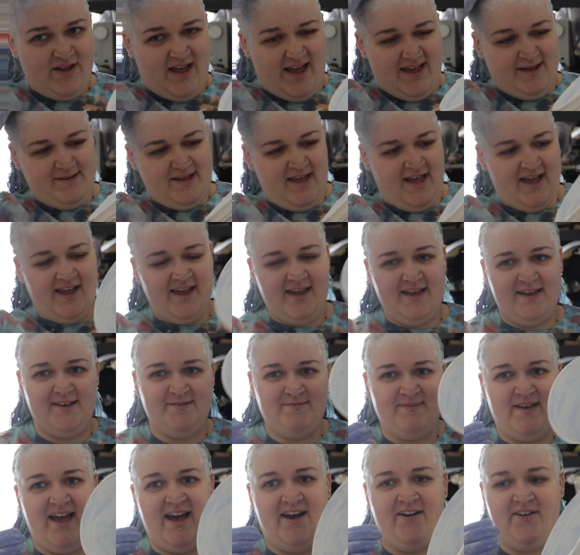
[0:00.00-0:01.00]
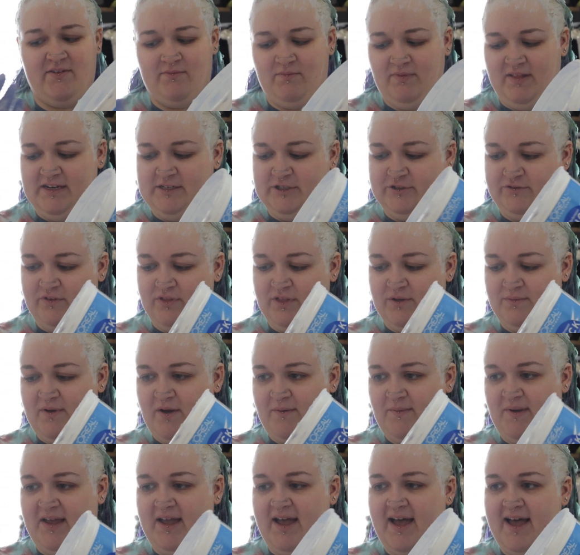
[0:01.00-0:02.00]
Okay, I am out of bleach for the
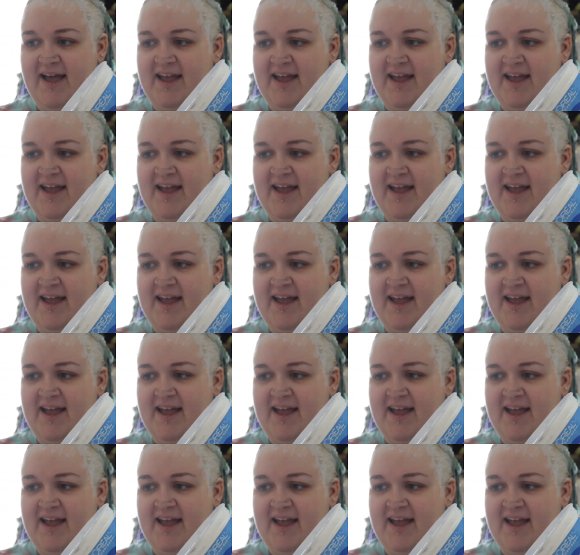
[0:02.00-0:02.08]
moment.